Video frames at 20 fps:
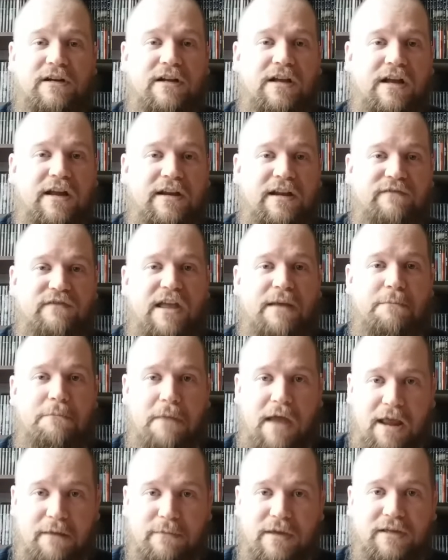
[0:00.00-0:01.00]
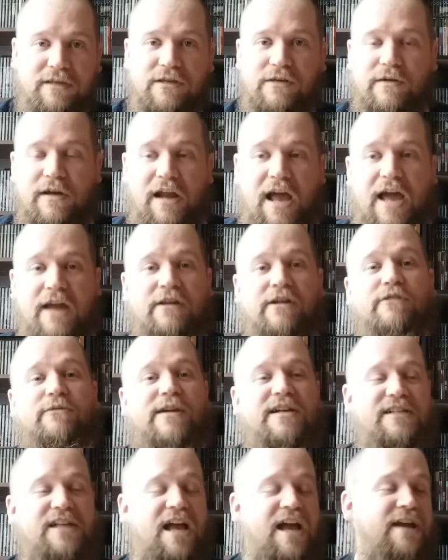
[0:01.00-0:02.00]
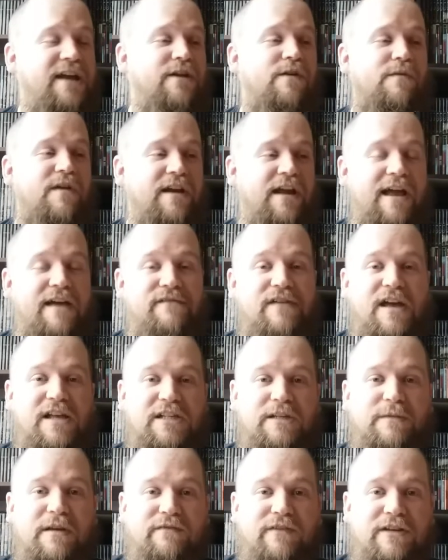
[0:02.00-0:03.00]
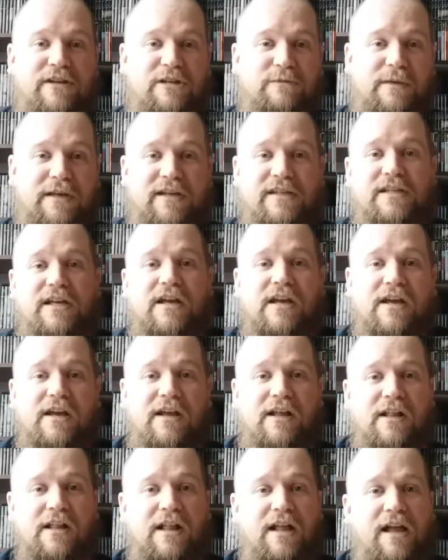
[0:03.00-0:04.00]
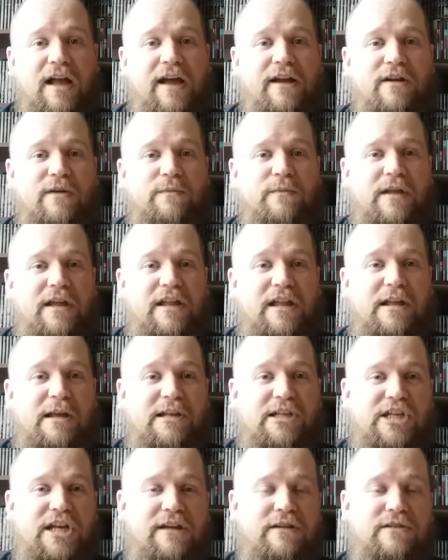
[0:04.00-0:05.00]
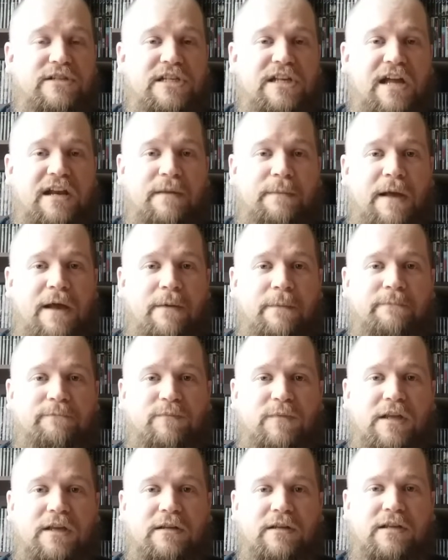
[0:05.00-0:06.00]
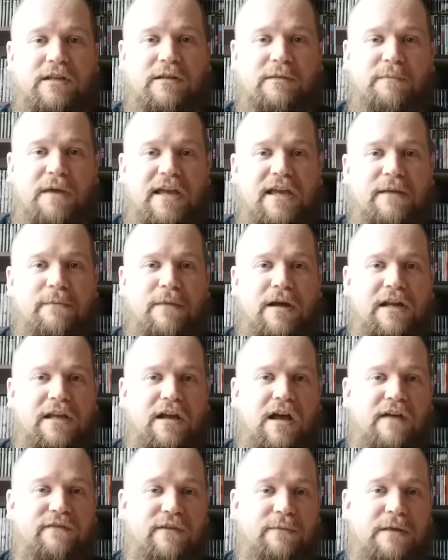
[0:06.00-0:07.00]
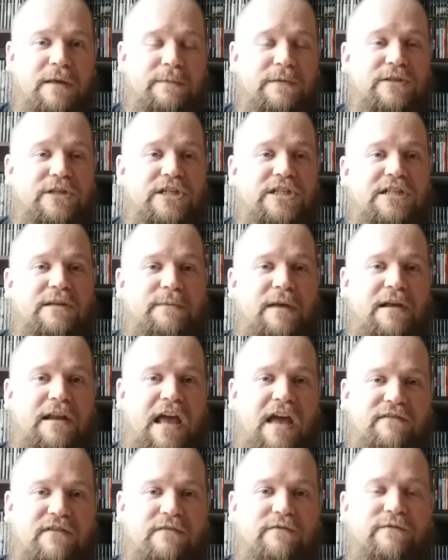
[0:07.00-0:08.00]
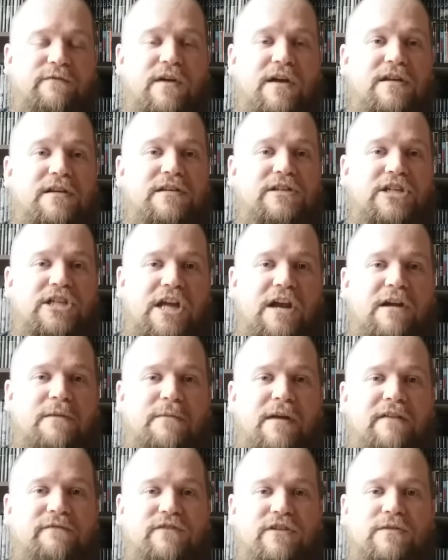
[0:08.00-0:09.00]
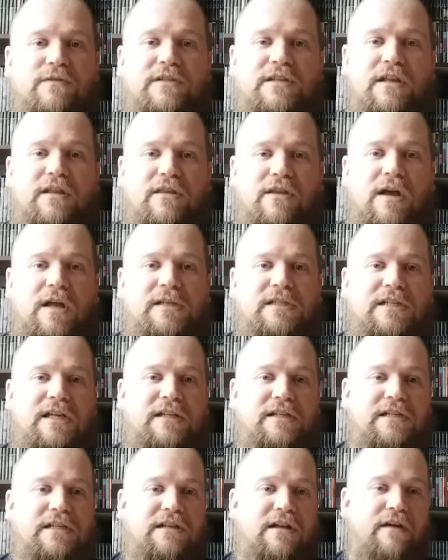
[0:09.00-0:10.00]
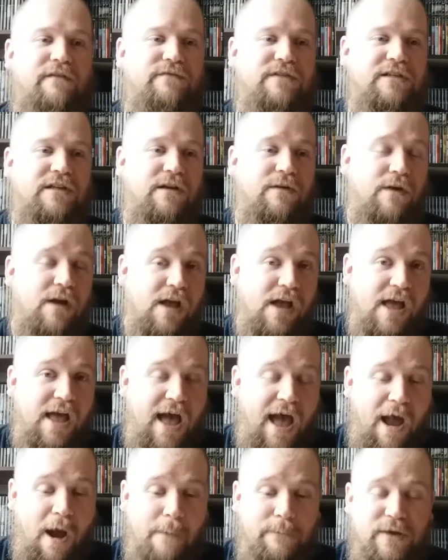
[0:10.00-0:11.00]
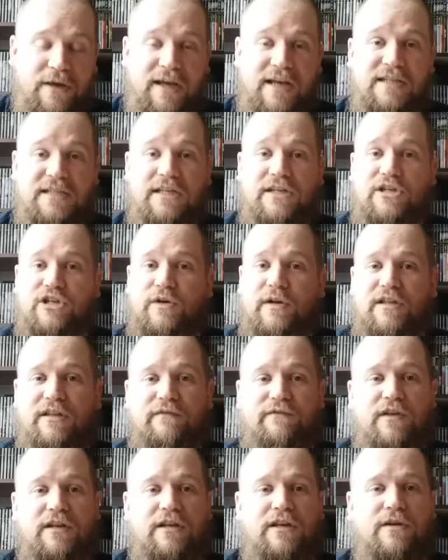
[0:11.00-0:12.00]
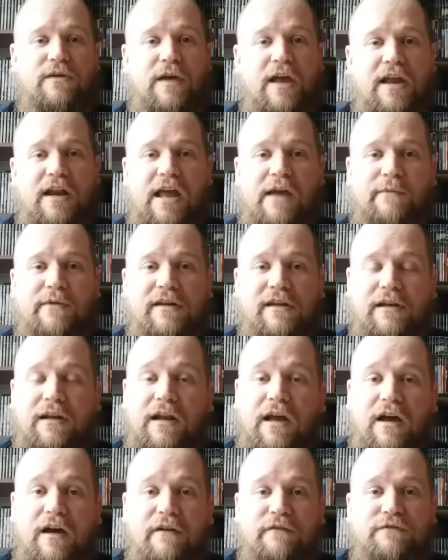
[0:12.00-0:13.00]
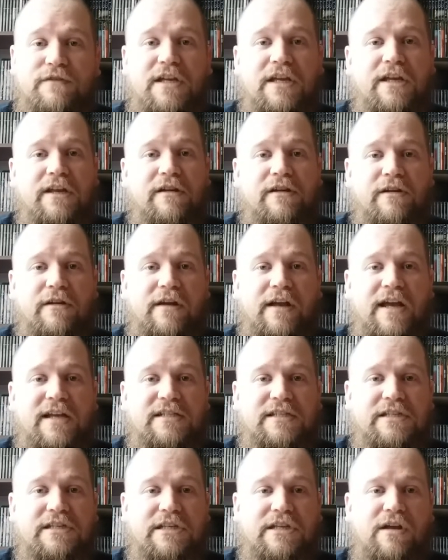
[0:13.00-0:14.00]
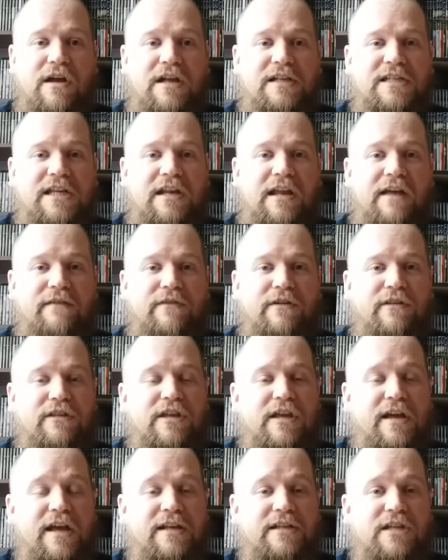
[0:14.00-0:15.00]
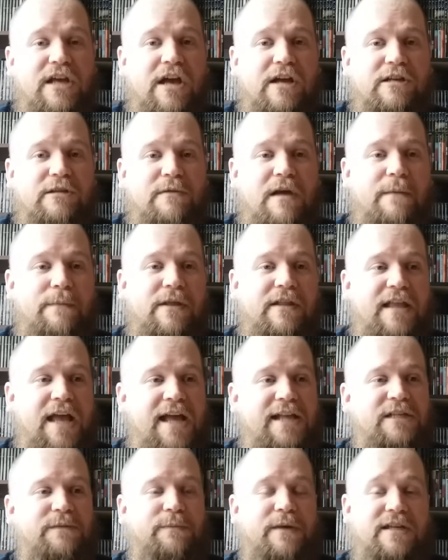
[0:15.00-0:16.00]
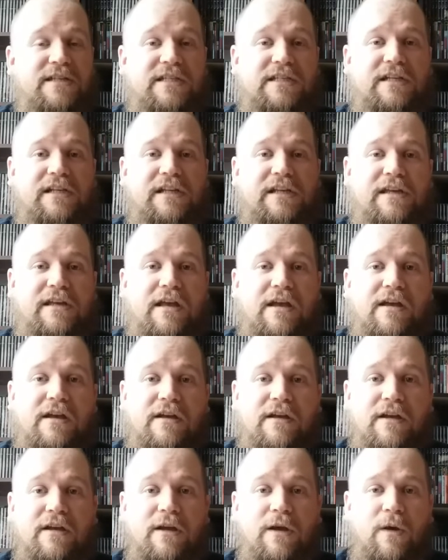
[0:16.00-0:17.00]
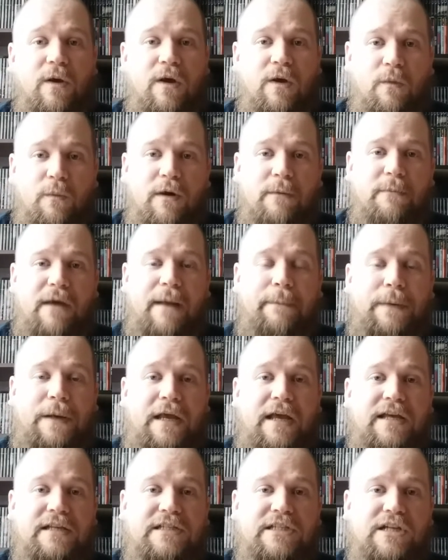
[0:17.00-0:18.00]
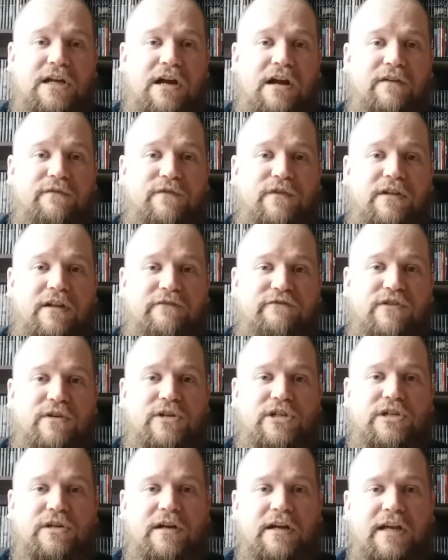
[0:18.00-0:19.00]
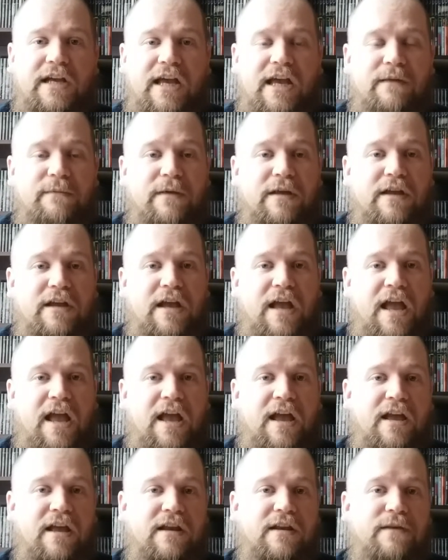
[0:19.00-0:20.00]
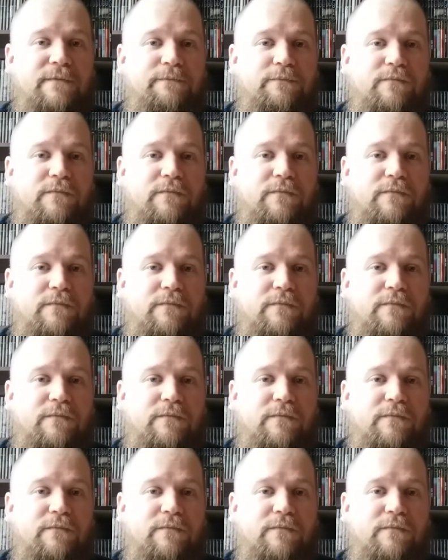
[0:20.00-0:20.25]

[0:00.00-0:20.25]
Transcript: on if they made me do it. I, otherwise, I don't want to have ads on my videos because I don't. My uh, channel's not about making money off of people. It's just about having fun, sharing my views and thoughts on stuff. So I hope you guys enjoyed the video, and I would love to hear your guys' thoughts on everything I talked about. But that's basically what my plans are for the future gaming and